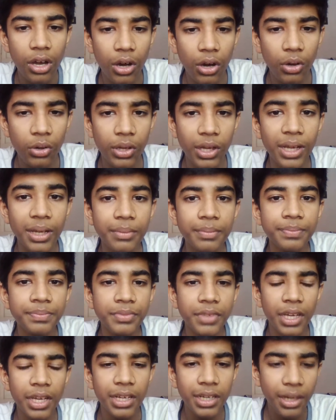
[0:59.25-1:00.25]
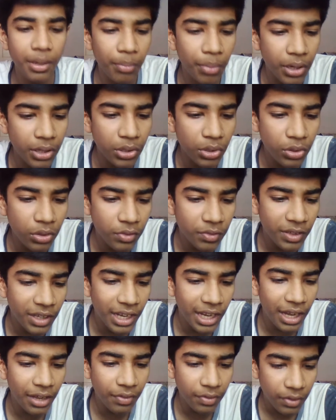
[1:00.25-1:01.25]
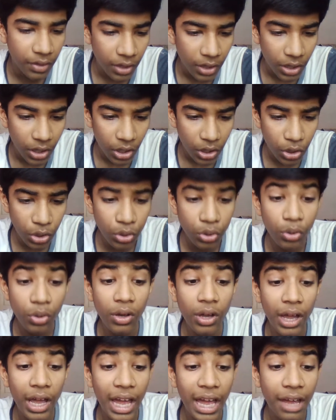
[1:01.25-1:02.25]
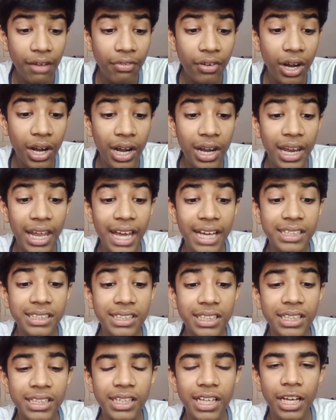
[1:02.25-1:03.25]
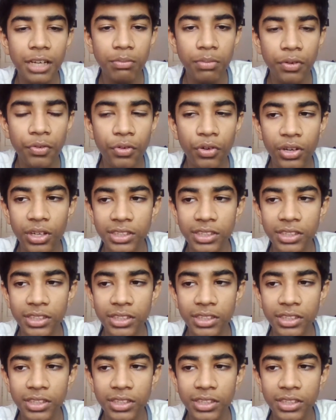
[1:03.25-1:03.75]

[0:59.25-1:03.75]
Okay. In number two, you have a relaxing night before